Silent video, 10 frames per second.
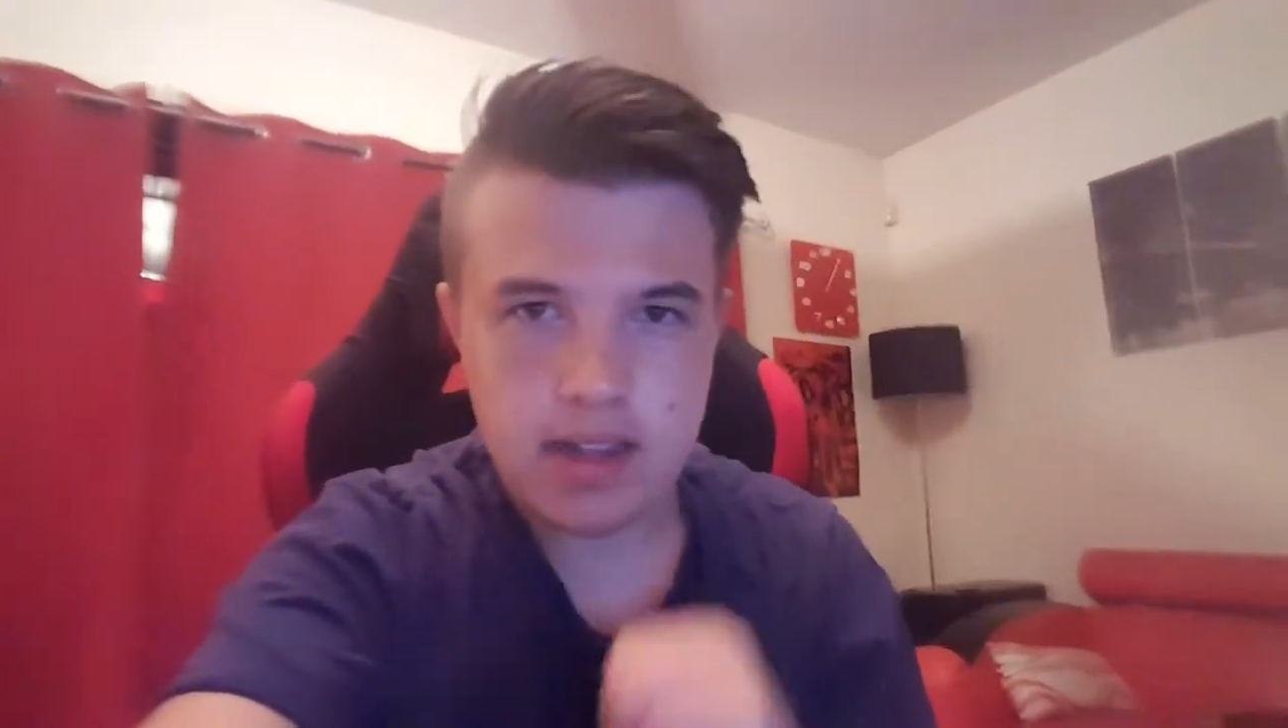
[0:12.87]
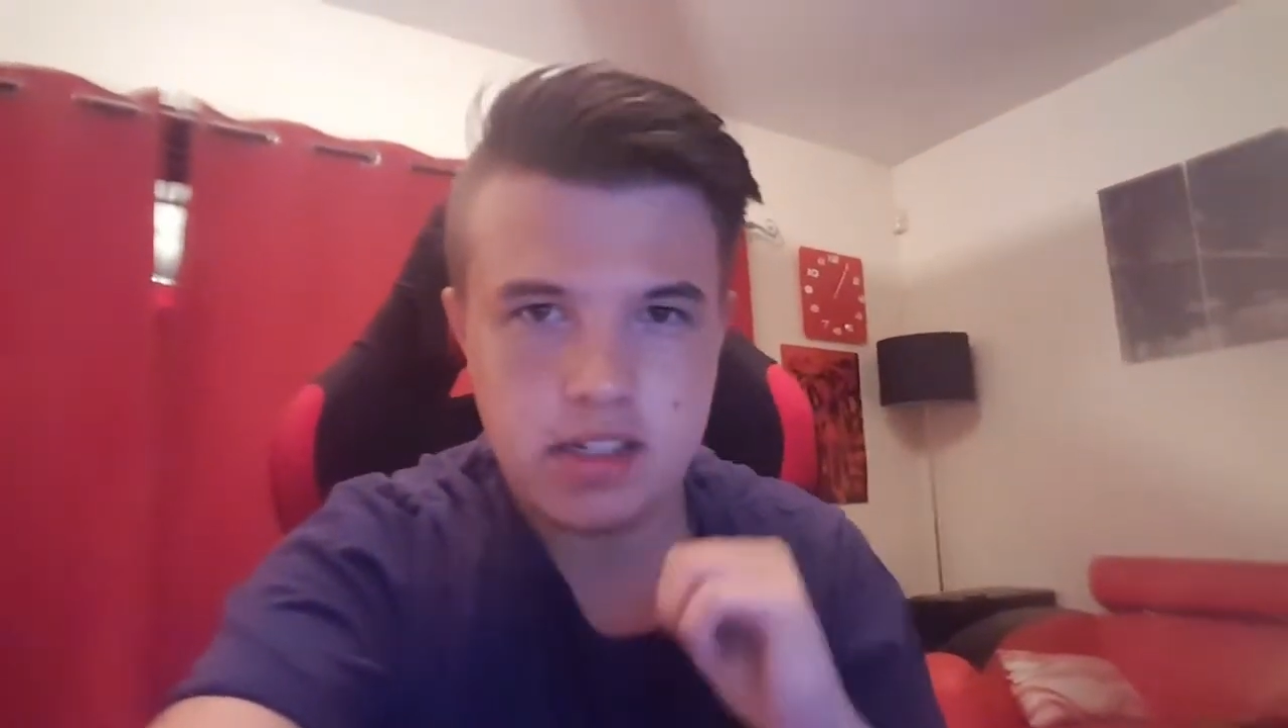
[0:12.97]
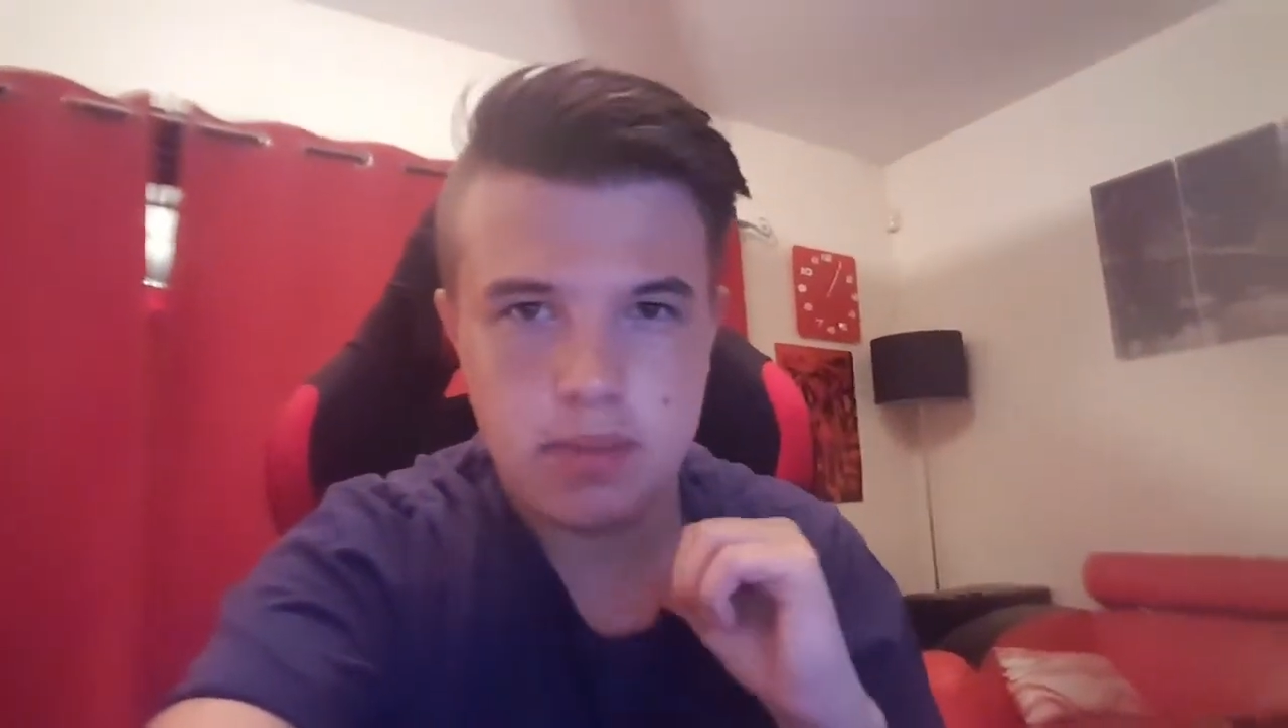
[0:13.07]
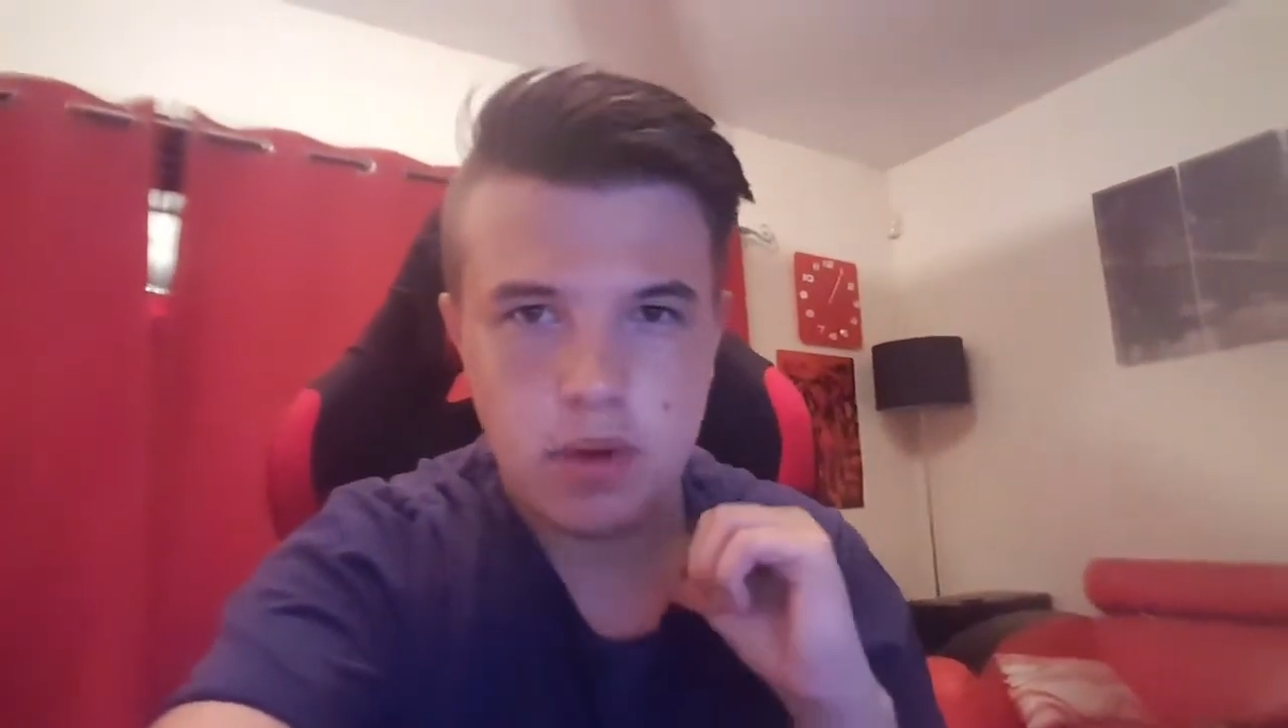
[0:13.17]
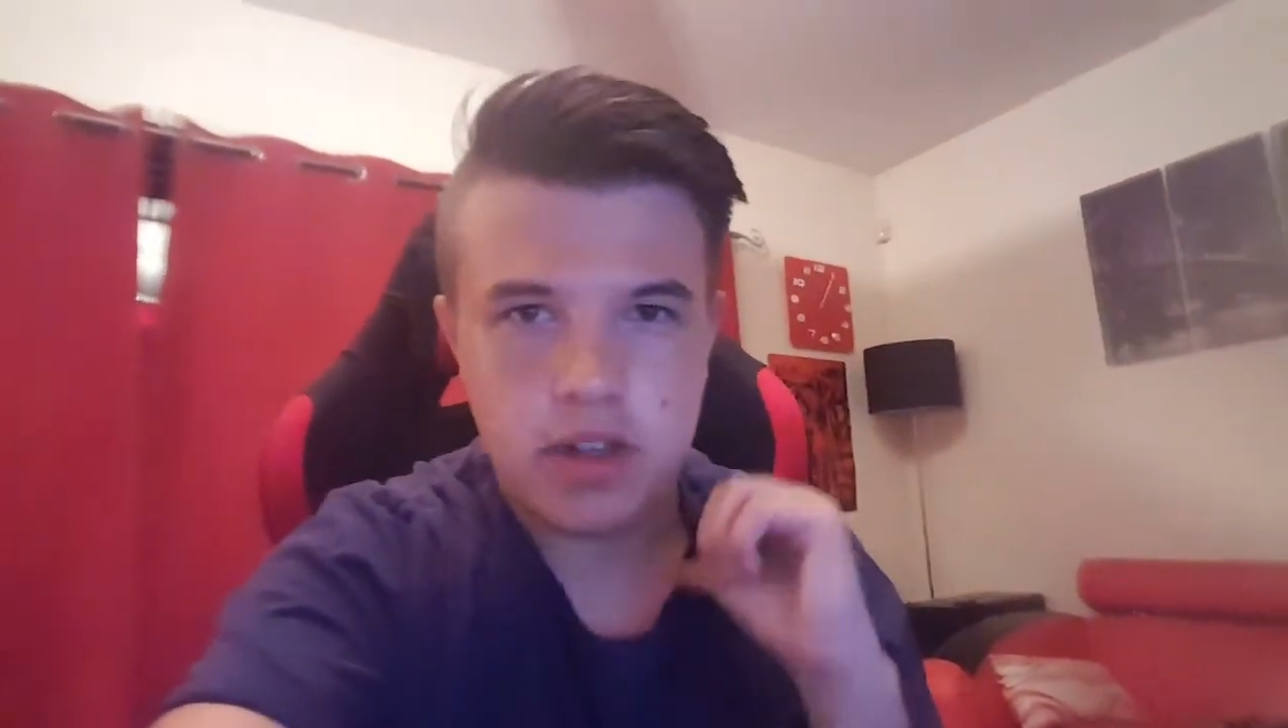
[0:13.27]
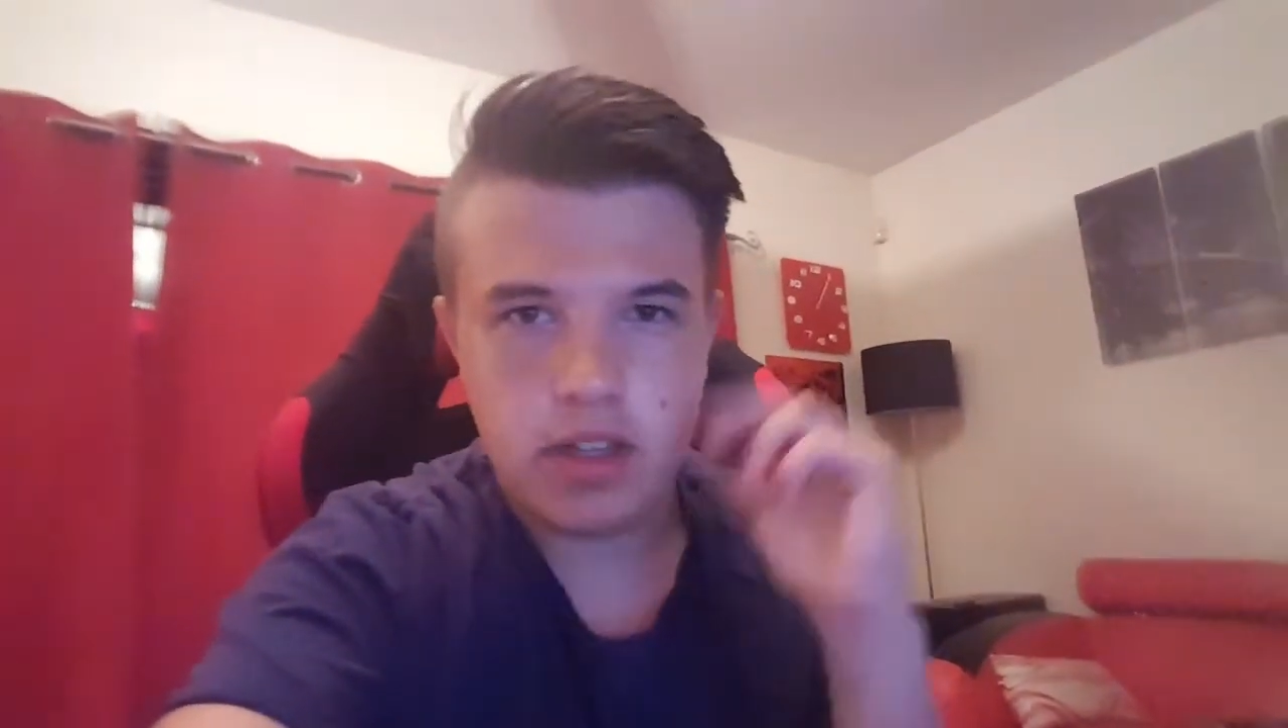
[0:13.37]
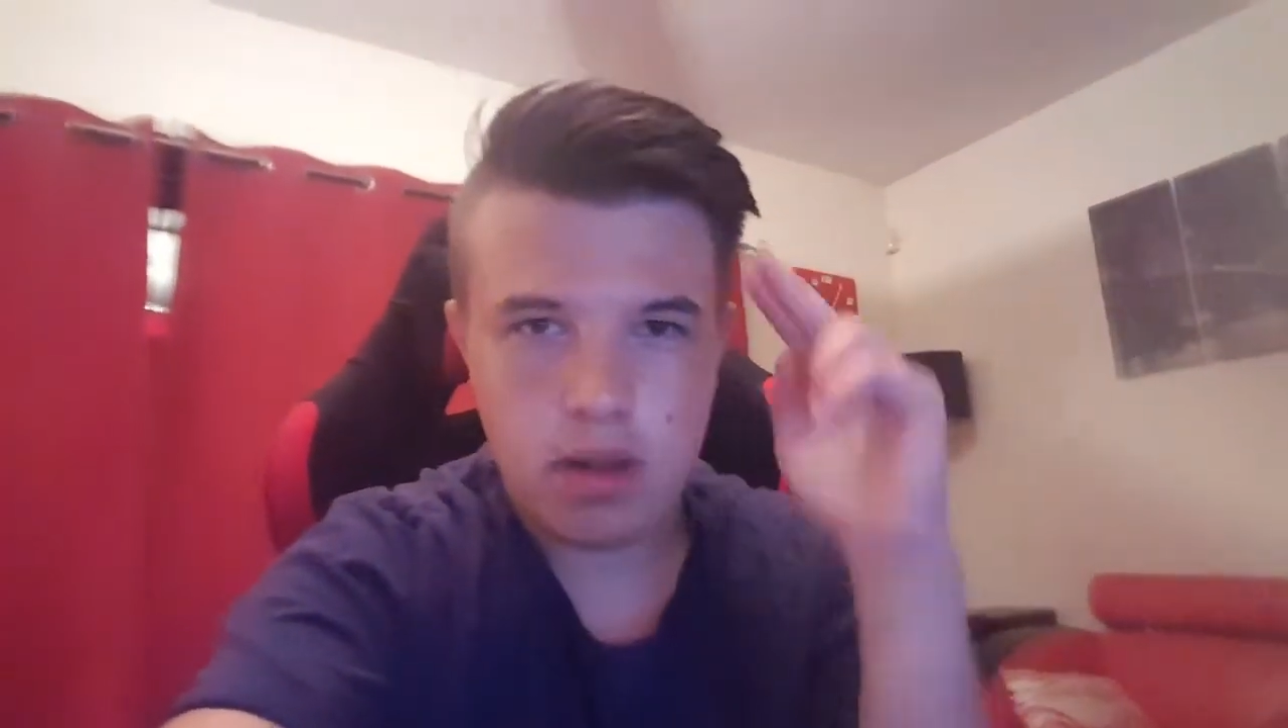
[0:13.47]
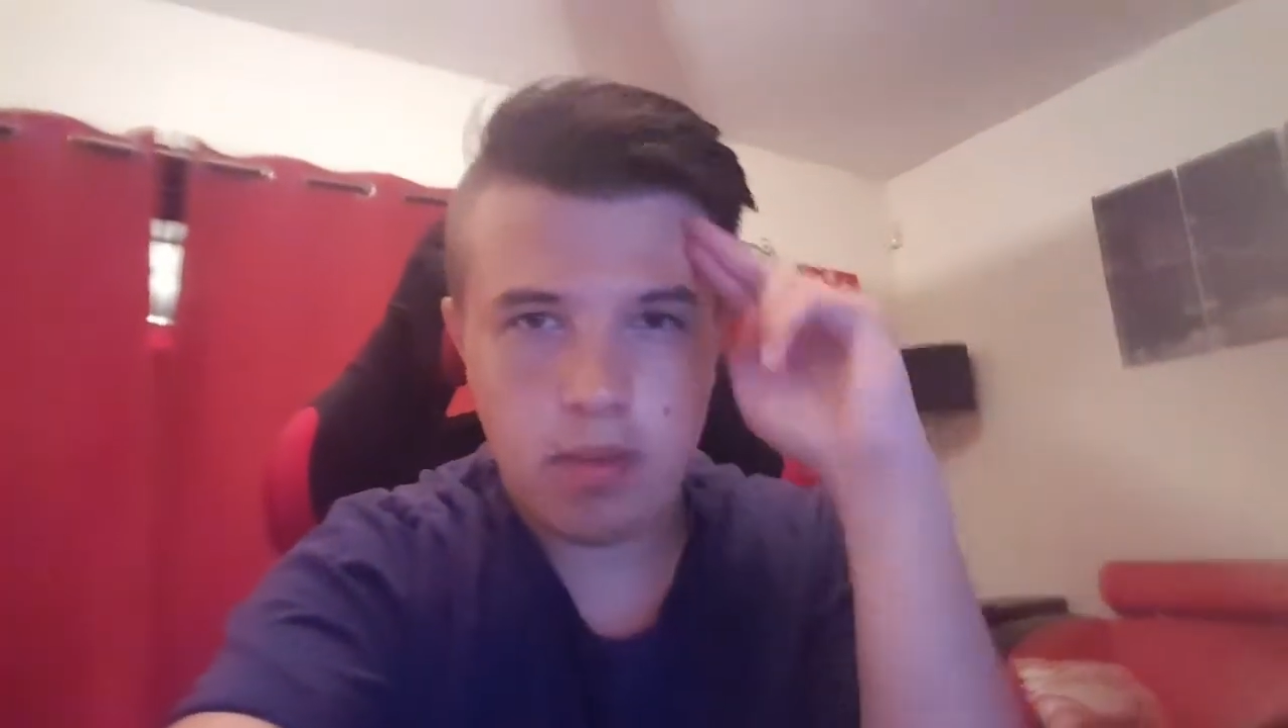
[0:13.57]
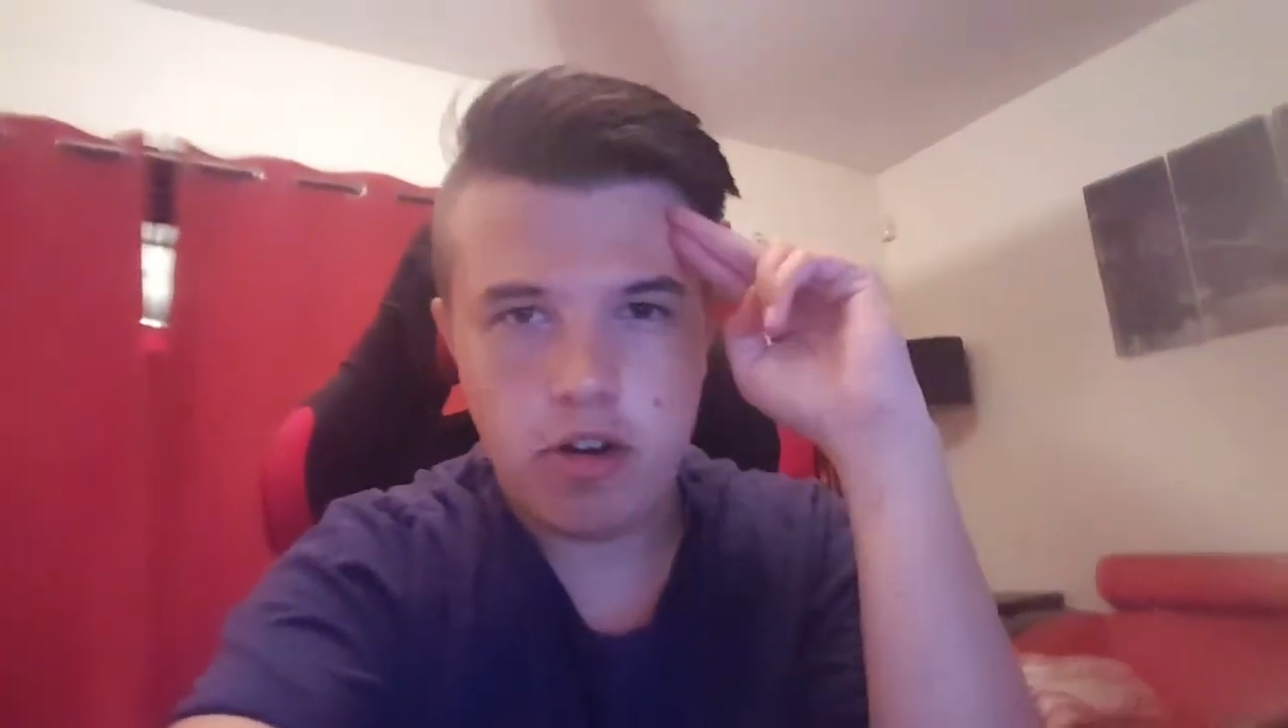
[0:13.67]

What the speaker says: It's your boy Tom